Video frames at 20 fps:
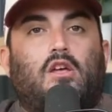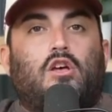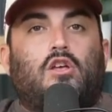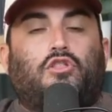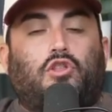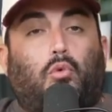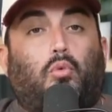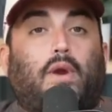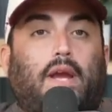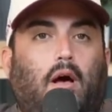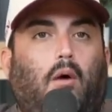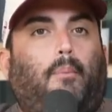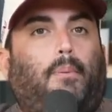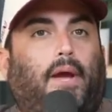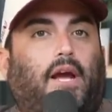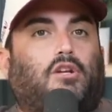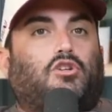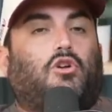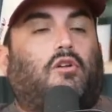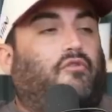the real
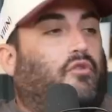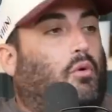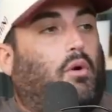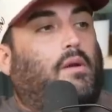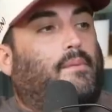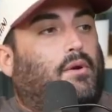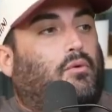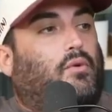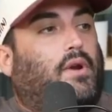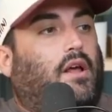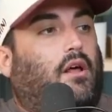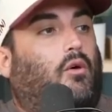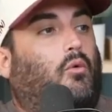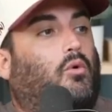picture, if we want to be real,